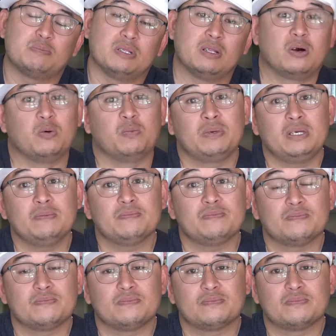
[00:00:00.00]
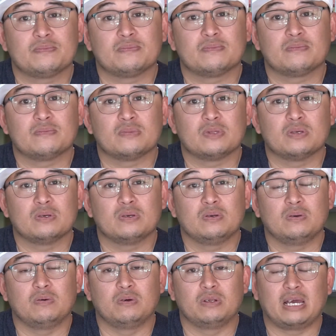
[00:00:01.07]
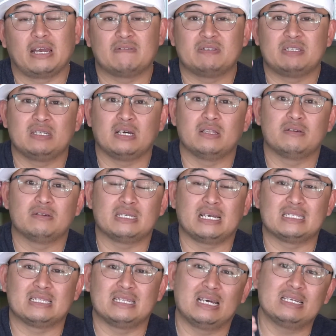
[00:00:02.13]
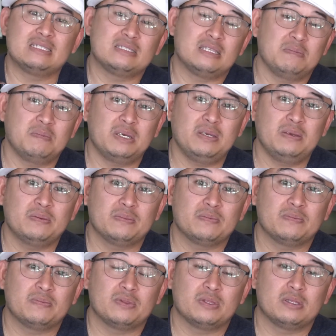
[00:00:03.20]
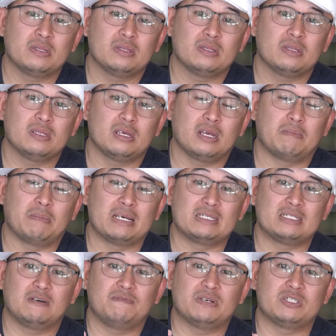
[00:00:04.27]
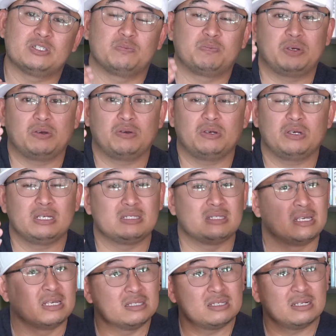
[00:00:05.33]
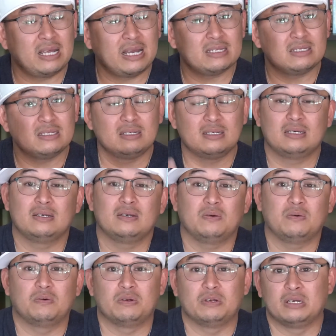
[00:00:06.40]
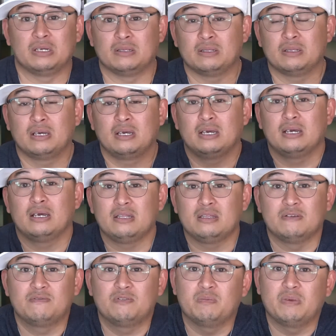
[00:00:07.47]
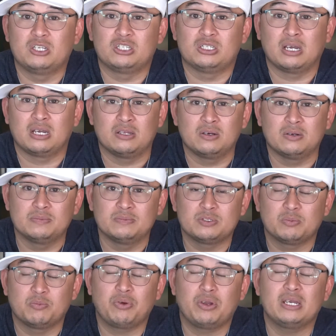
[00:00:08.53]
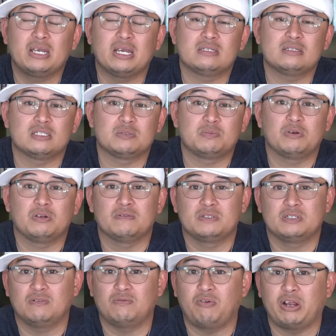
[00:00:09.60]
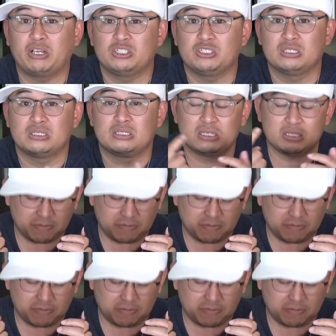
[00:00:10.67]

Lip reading: below me, or that I've seen others as less than me, and myself as superior, at least in intellect, or in the information I know? So pray against the spirit of self-righteousness. That's